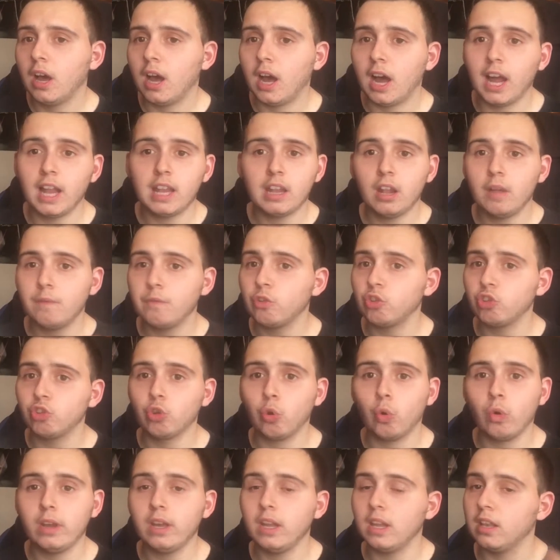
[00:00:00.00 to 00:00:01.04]
I love the
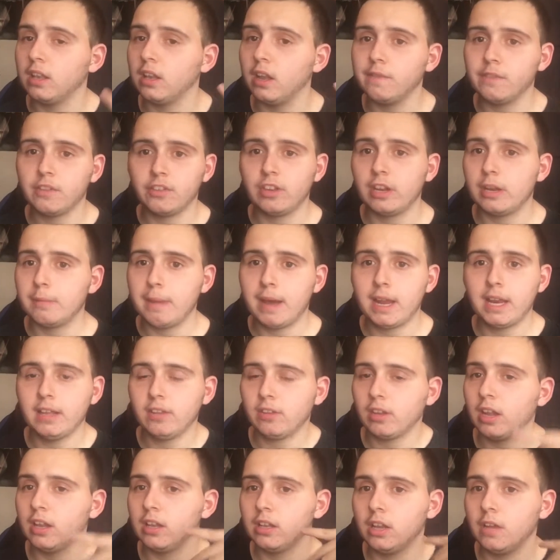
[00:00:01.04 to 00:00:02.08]
story, I love the
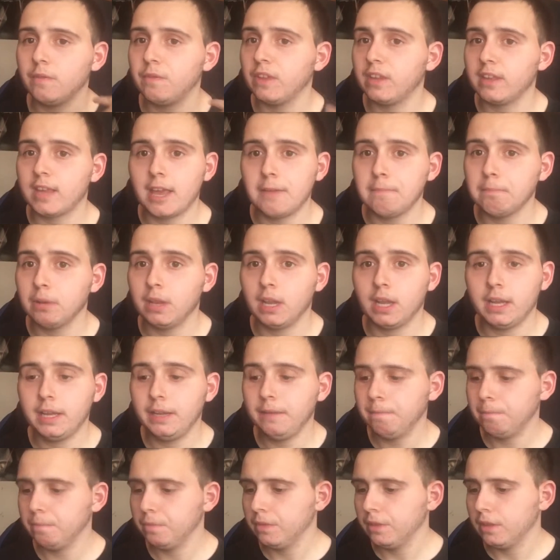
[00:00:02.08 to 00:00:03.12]
cinematics, I love the
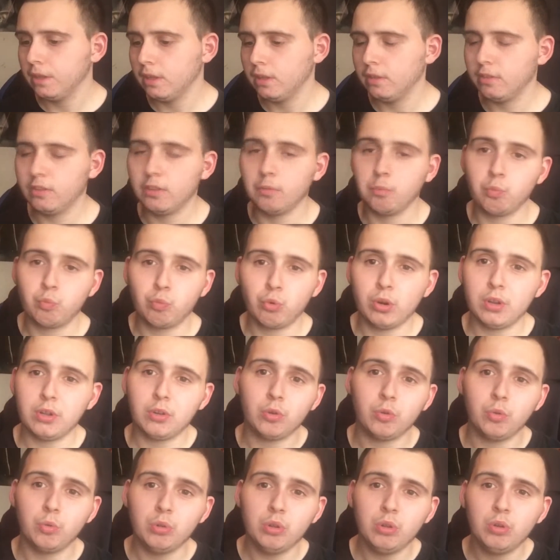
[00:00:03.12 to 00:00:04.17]
gameplay. Some pretty
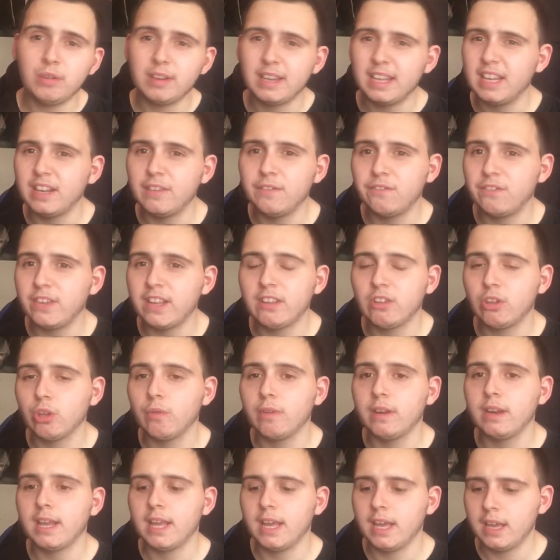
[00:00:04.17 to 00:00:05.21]
cool little hidden things here
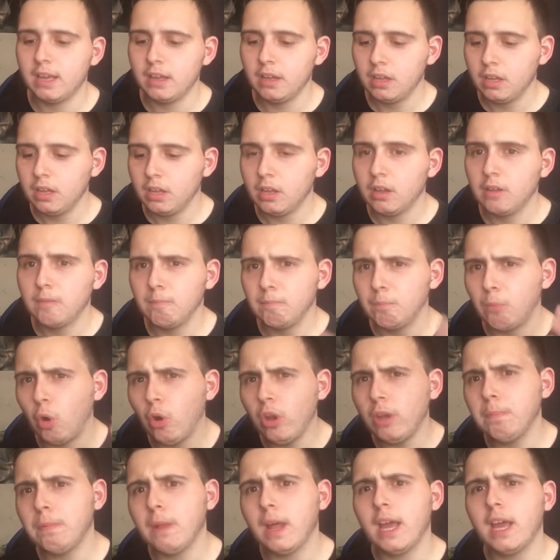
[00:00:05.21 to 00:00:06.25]
and there.
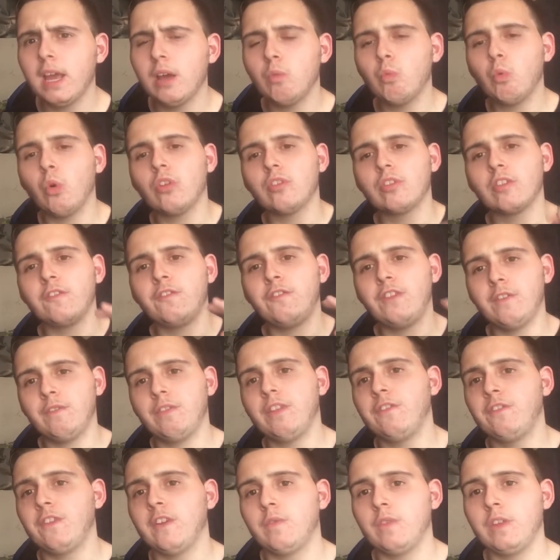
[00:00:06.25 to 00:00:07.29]
Multiplayer was a
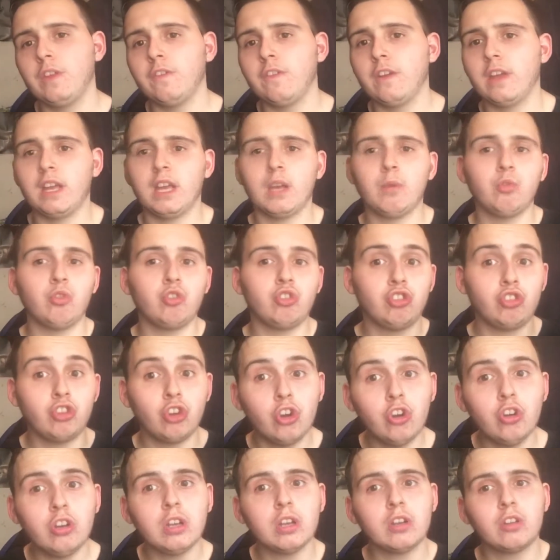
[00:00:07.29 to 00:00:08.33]
50-50 thing. It was
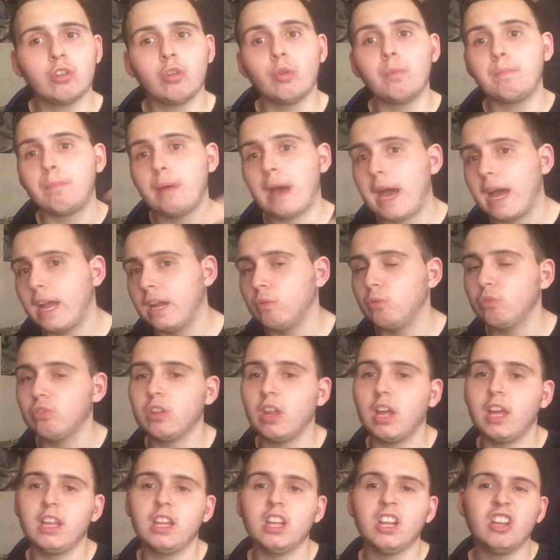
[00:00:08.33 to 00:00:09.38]
good to bad. It was
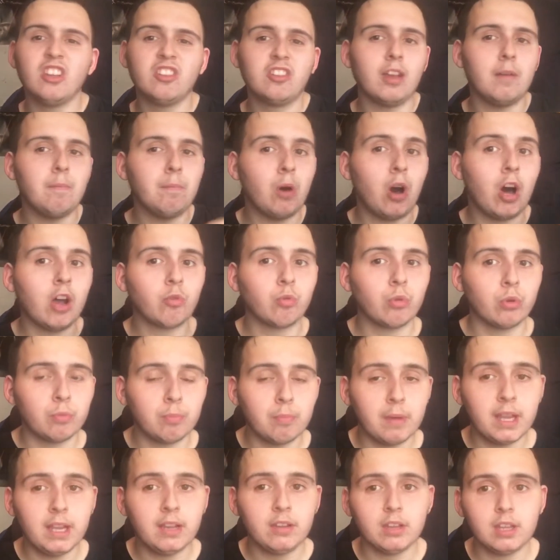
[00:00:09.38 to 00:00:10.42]
like, some parts were
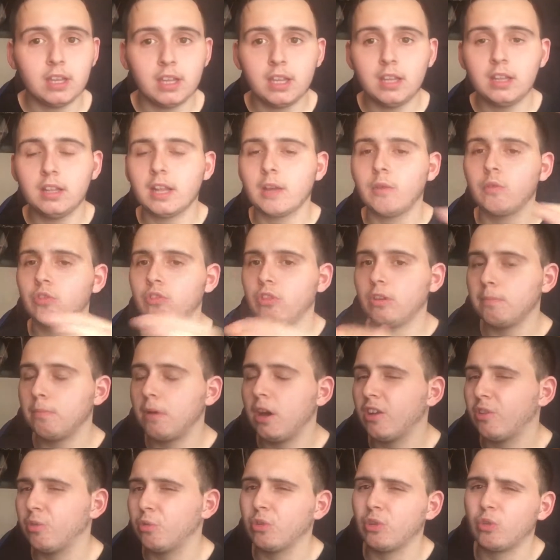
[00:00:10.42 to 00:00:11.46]
amazing, there was some
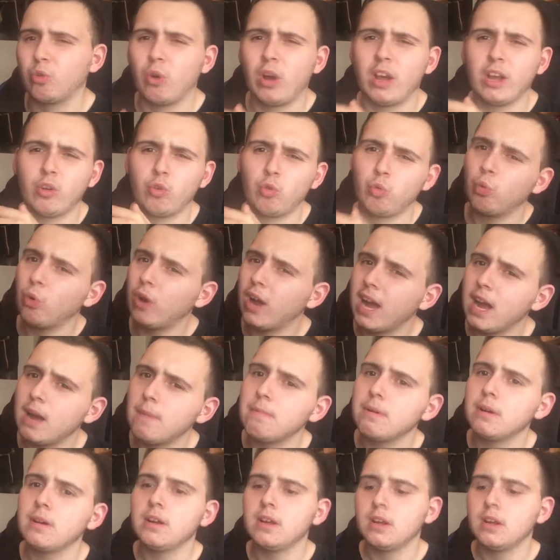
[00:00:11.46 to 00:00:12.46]
parts that were quite crap.